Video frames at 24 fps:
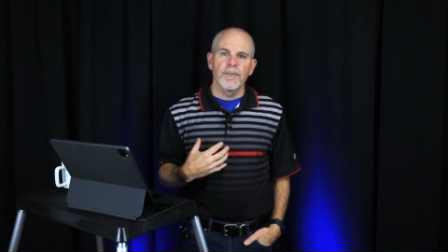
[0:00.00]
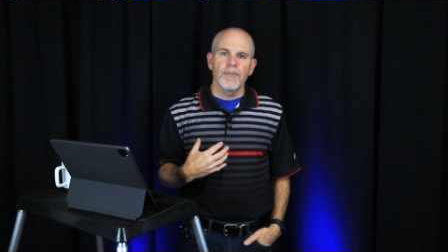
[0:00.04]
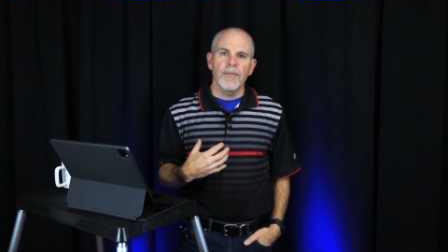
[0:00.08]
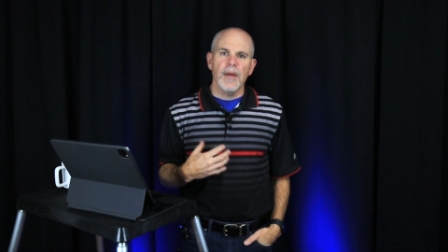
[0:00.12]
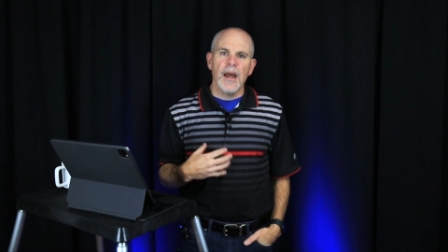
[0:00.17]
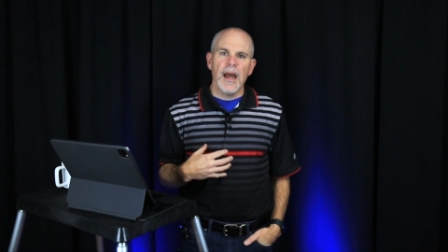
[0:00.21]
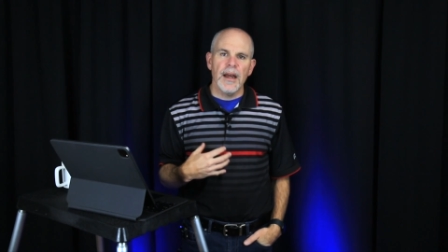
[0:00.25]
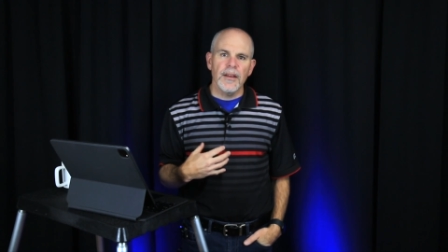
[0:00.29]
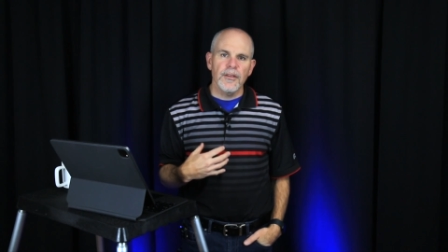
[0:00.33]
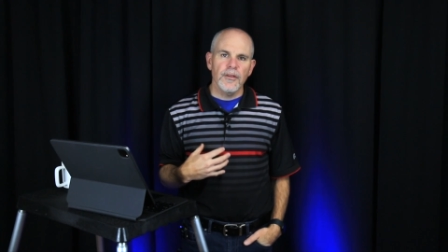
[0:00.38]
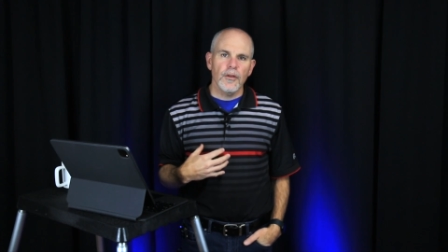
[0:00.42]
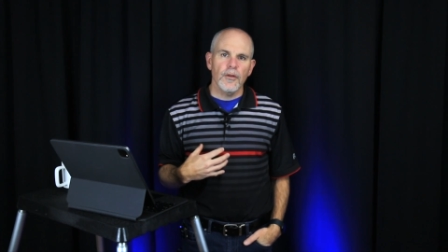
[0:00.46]

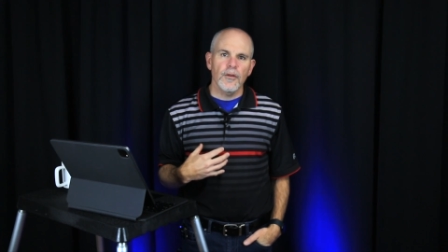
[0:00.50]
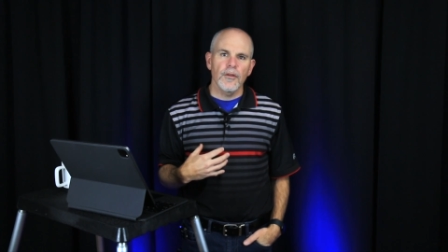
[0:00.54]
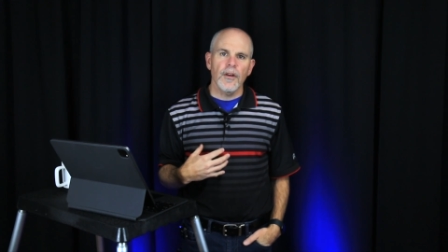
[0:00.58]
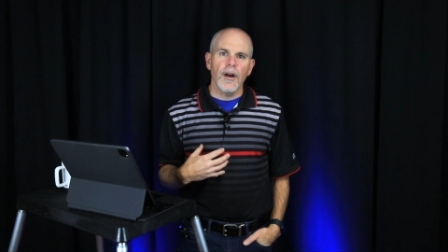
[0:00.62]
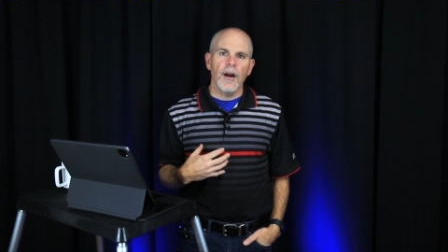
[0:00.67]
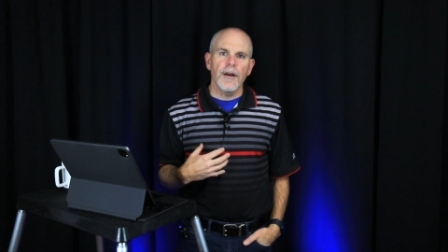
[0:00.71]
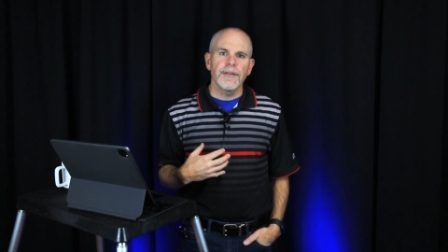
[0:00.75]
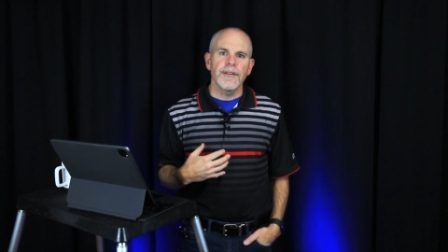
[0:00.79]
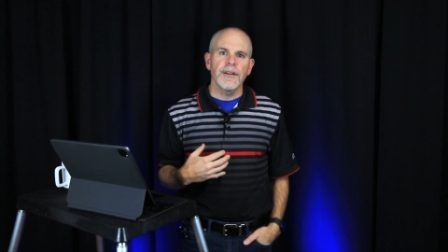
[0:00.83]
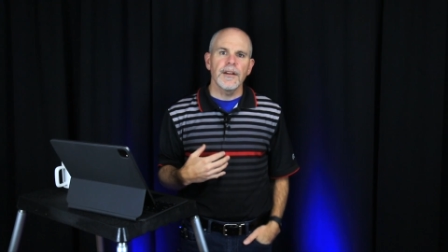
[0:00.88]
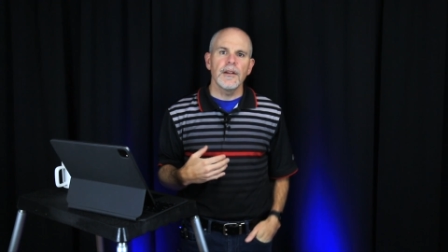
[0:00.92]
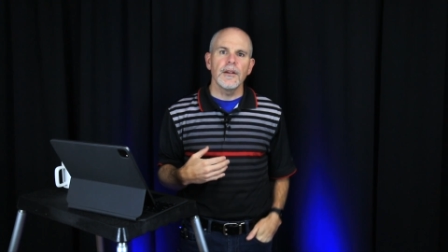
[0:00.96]
pastors
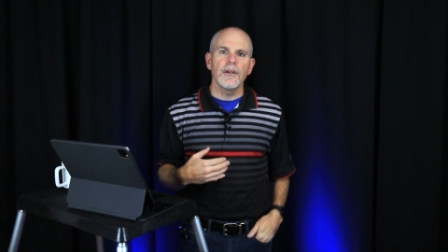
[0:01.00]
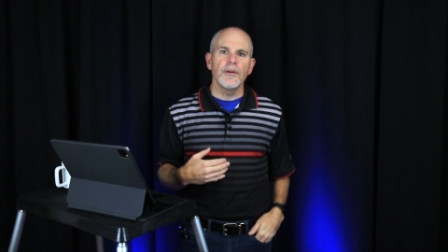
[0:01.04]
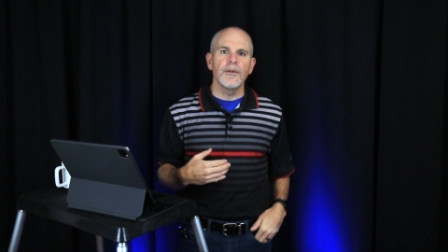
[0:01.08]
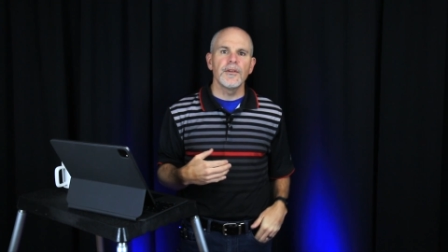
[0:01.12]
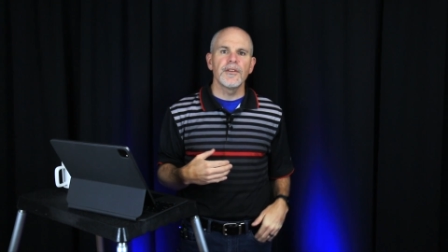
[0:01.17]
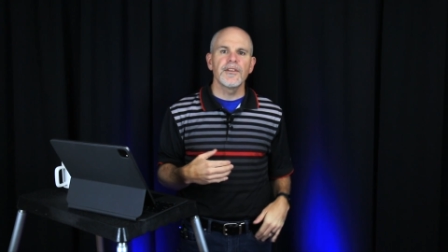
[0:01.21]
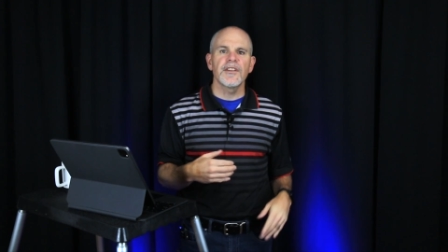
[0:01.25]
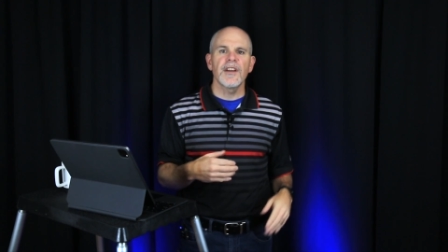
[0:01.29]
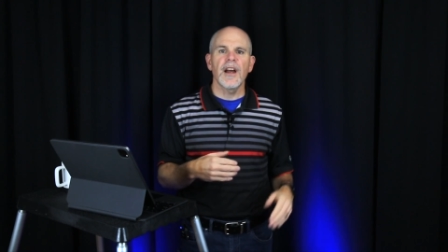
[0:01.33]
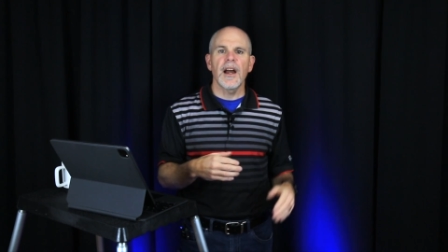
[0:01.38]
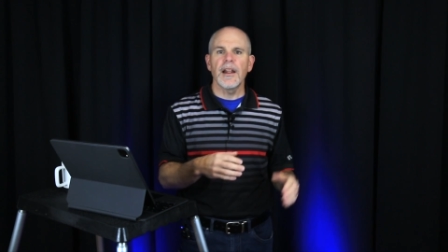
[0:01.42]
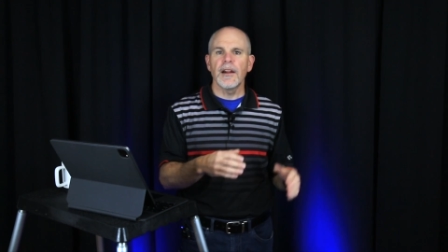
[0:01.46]
often
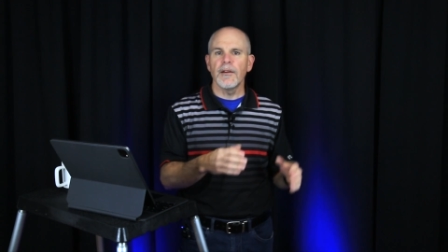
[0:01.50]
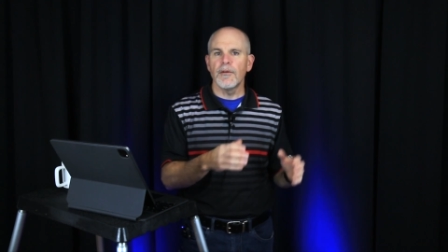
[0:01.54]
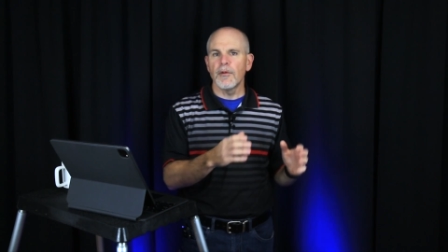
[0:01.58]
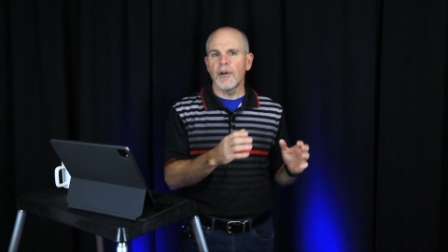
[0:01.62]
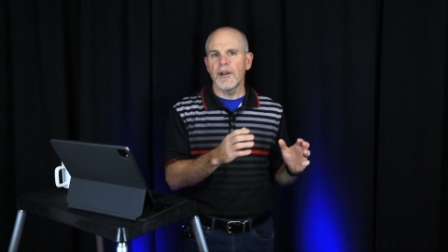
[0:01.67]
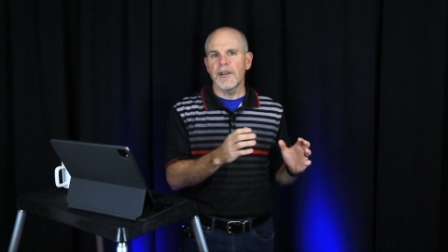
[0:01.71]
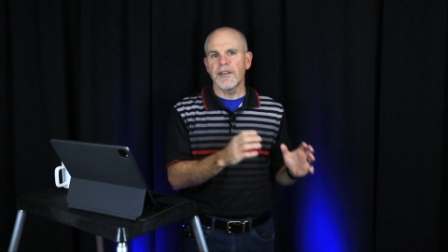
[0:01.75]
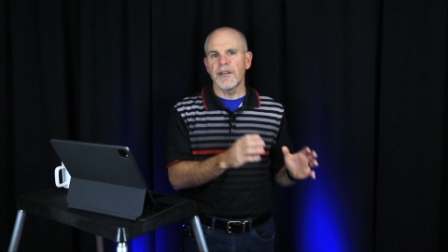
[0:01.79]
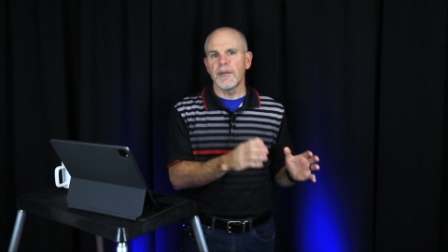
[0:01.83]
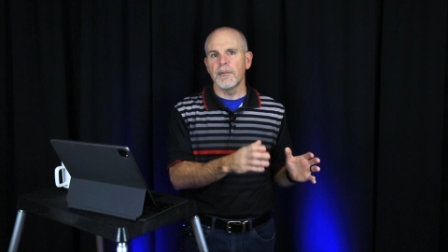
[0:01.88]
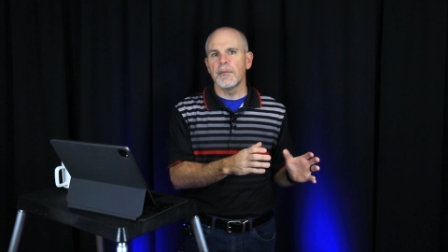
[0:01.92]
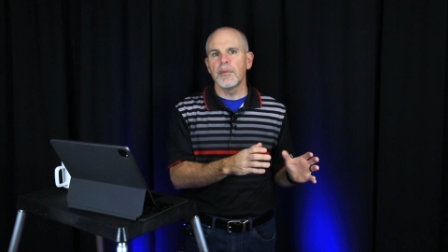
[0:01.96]
lose sight of
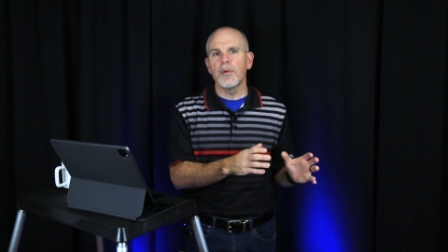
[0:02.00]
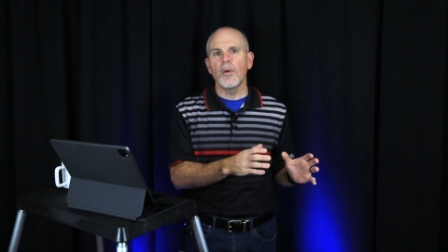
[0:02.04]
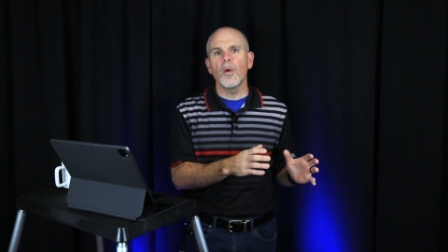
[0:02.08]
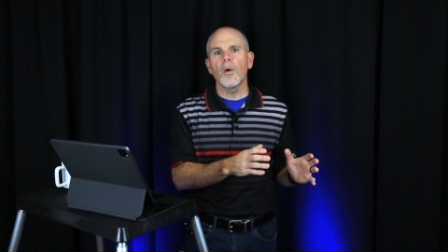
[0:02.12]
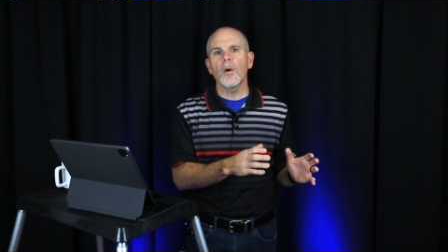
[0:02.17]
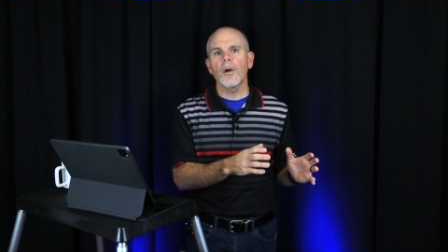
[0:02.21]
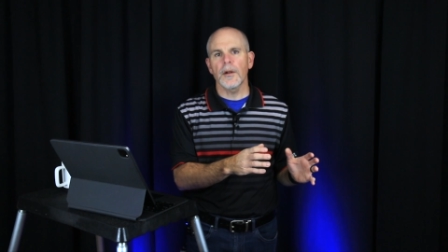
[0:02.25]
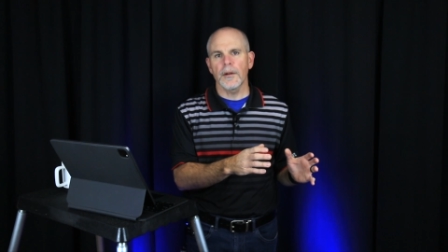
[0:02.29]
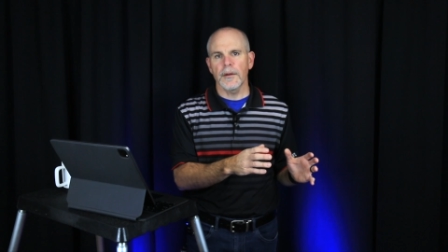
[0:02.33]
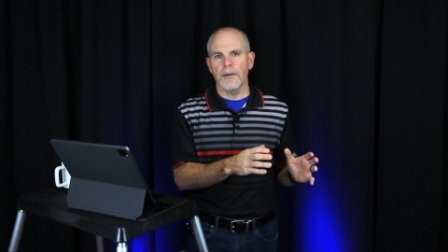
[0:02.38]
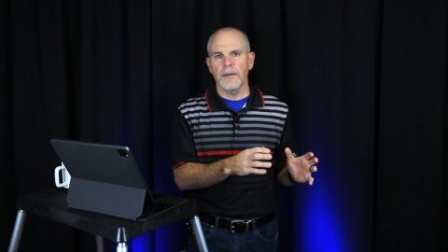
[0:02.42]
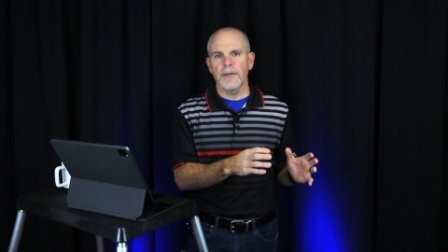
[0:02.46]
what's
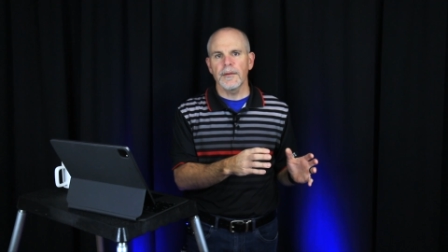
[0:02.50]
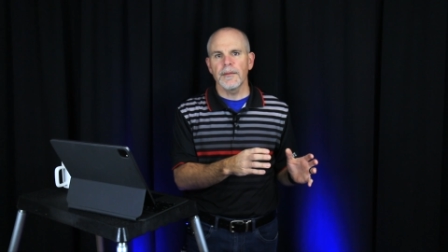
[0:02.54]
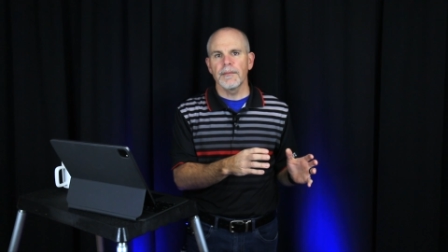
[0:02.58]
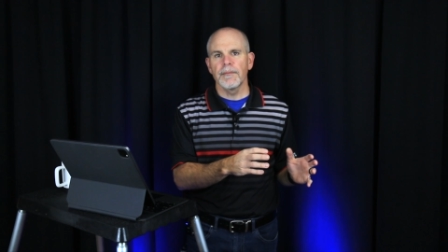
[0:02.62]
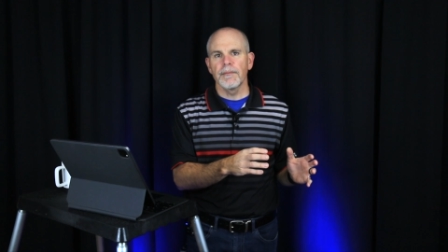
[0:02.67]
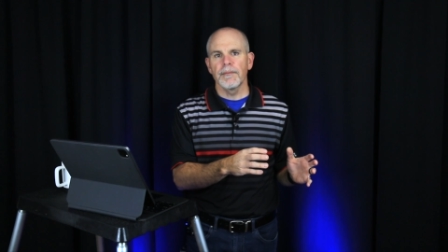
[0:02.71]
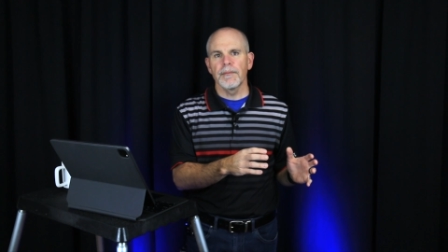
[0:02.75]
important.